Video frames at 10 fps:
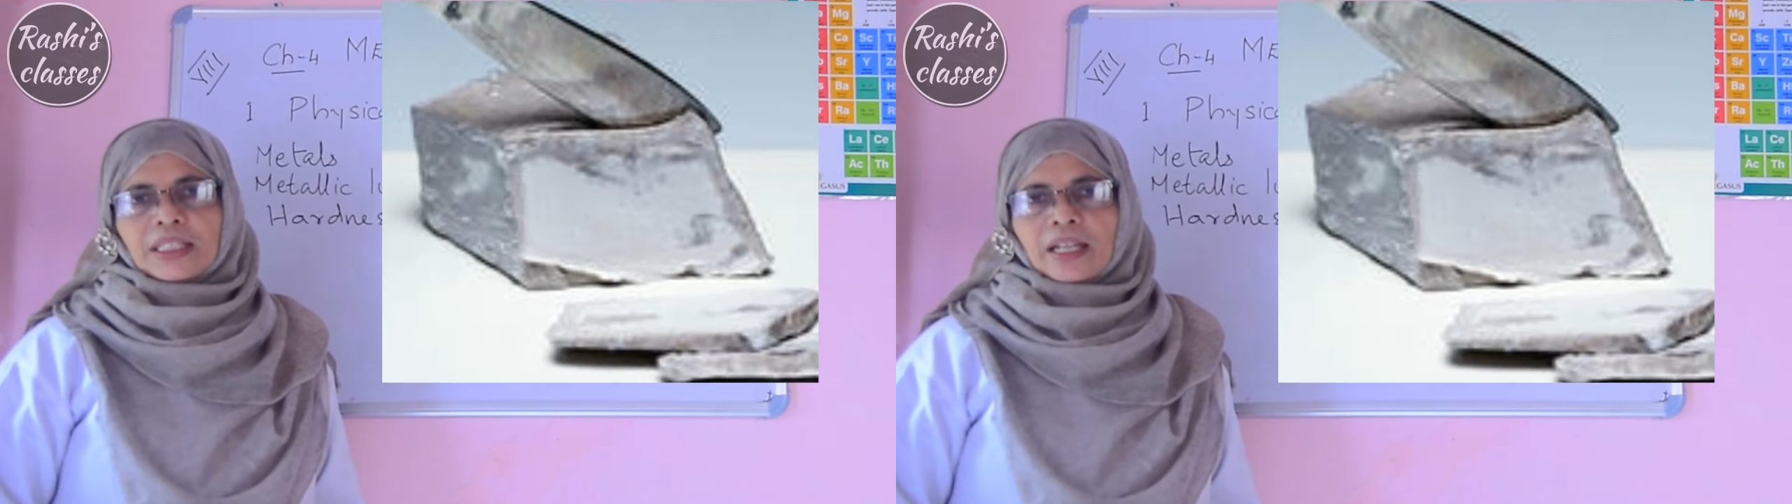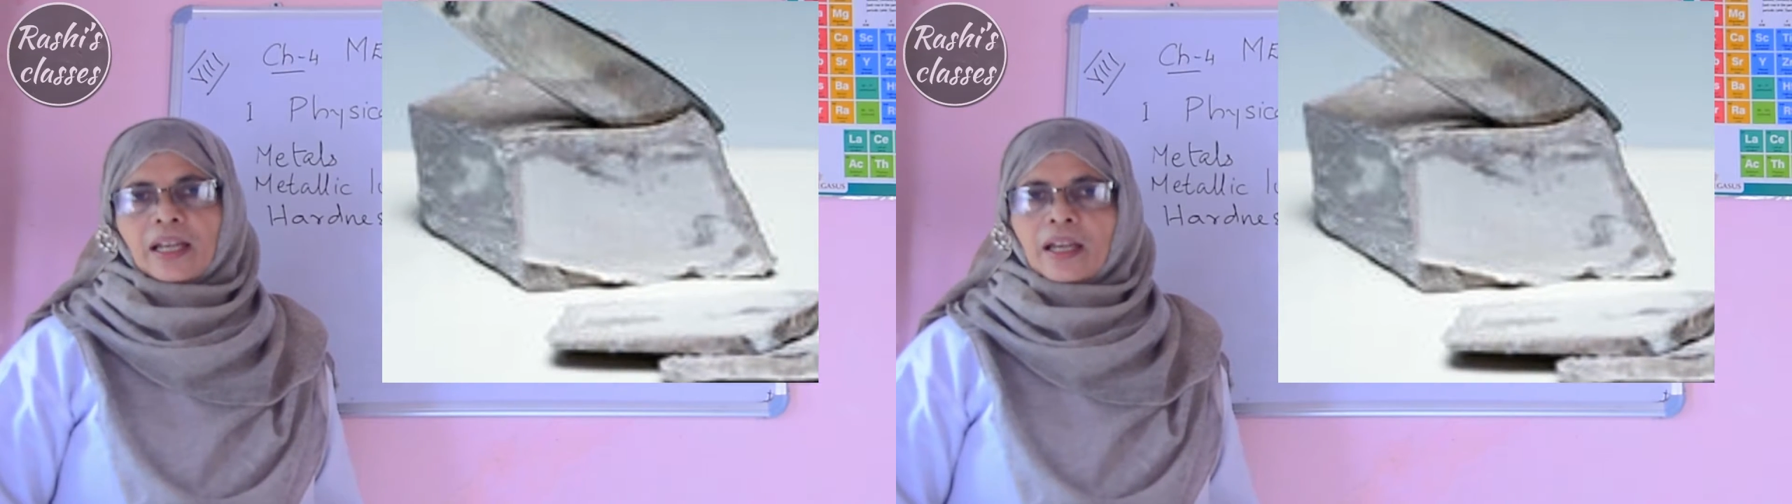
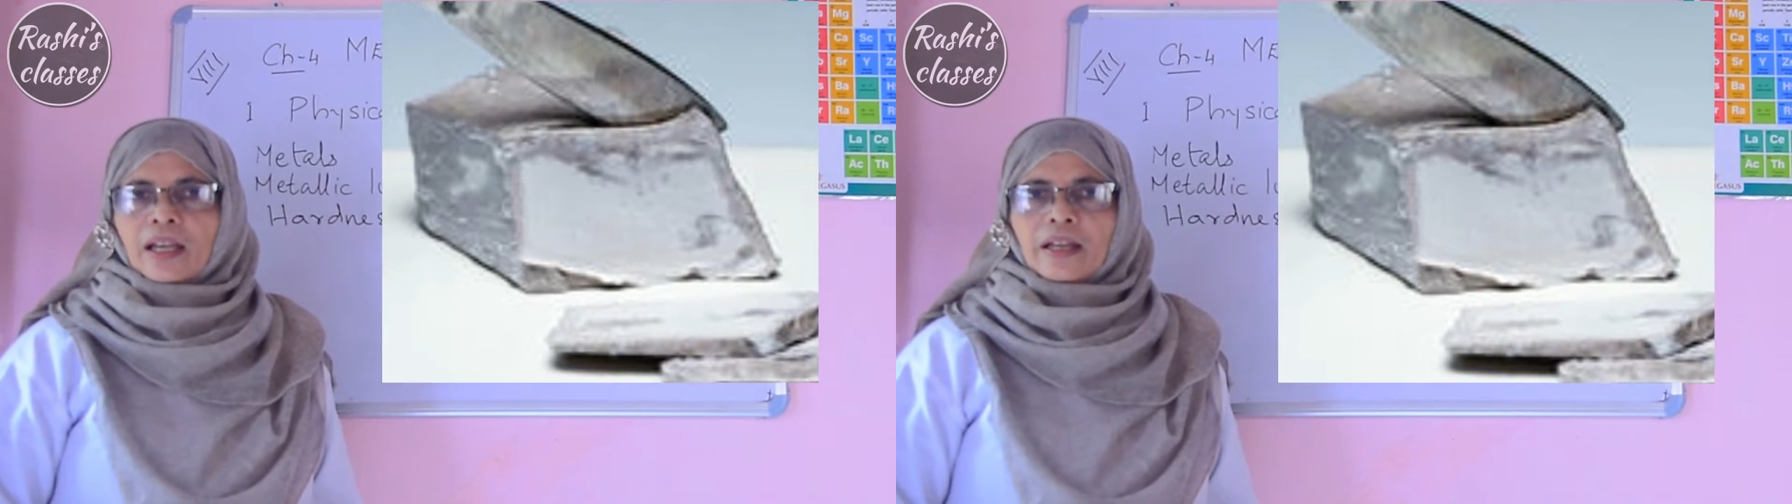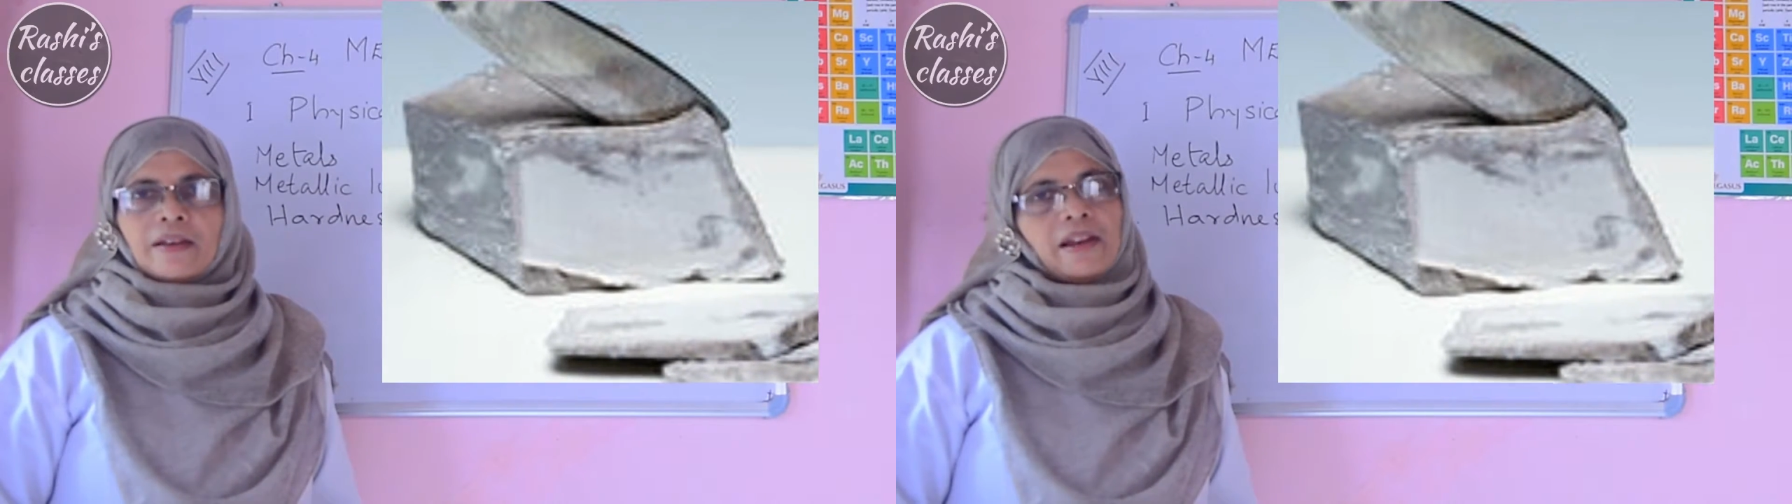a
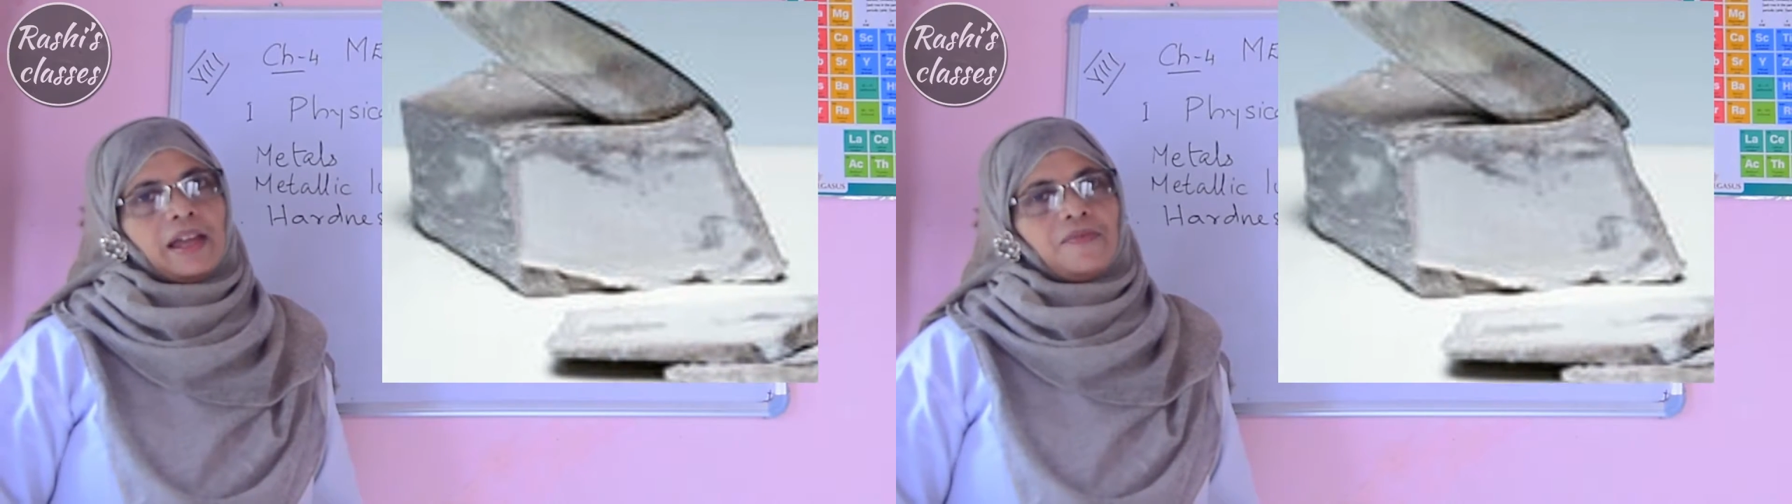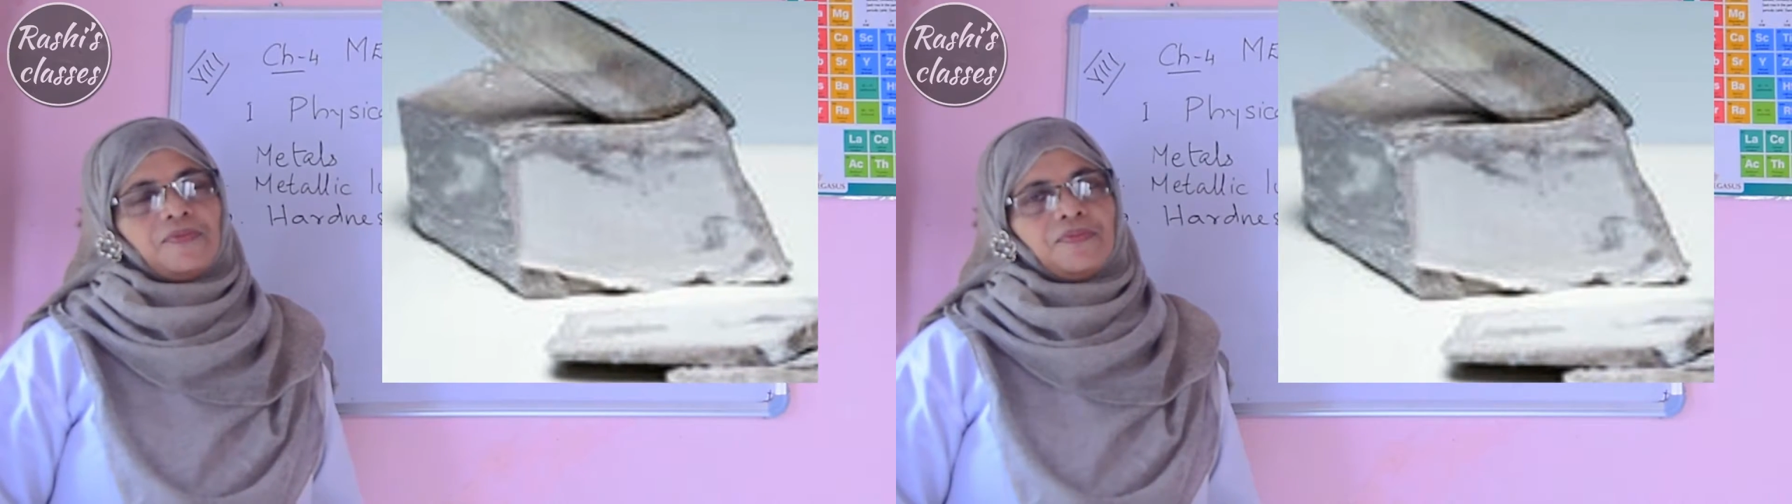
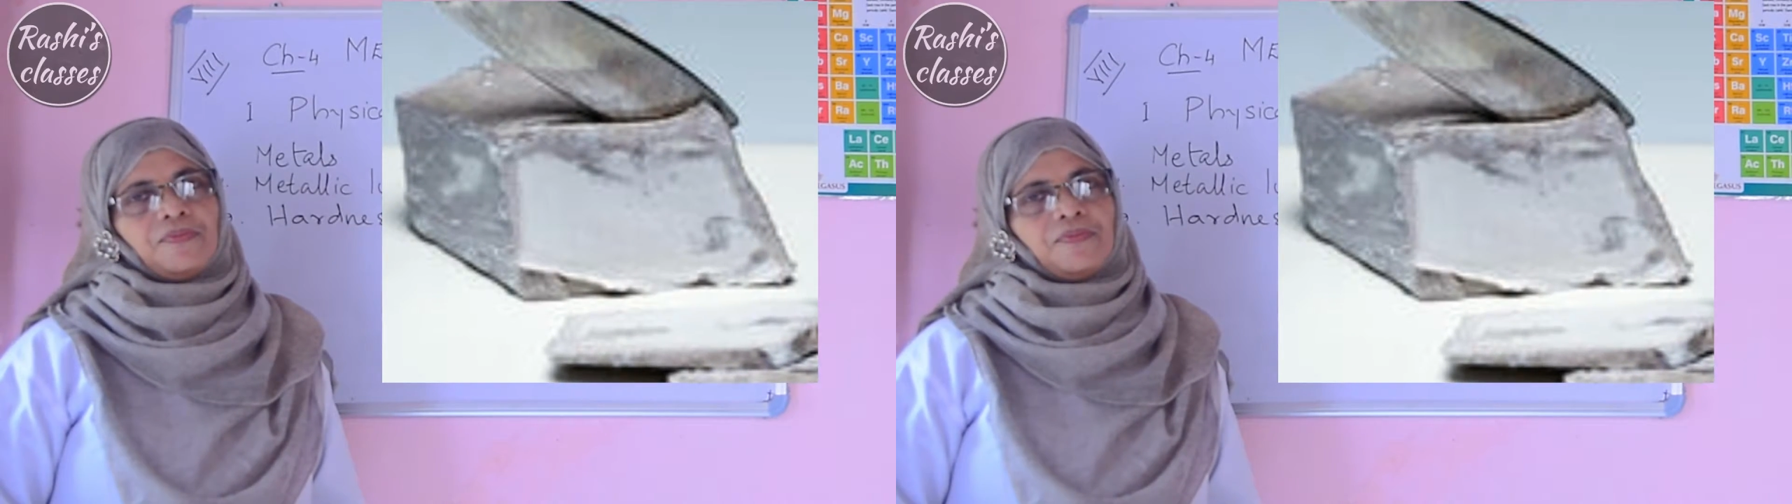knife.